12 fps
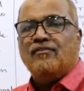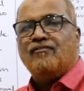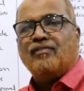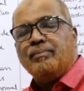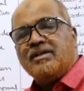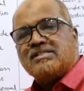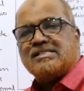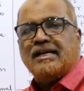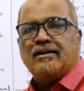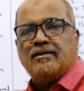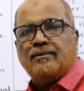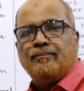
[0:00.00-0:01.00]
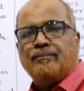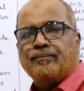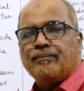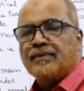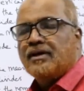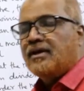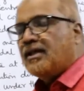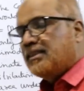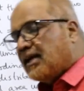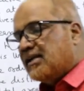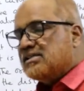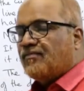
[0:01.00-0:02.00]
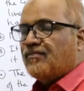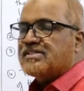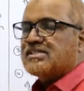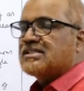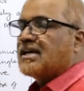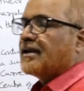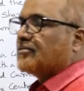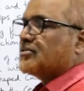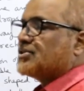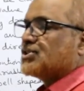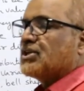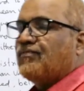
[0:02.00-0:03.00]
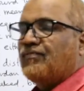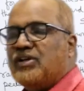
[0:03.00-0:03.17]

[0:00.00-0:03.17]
from the center. That is the first characteristic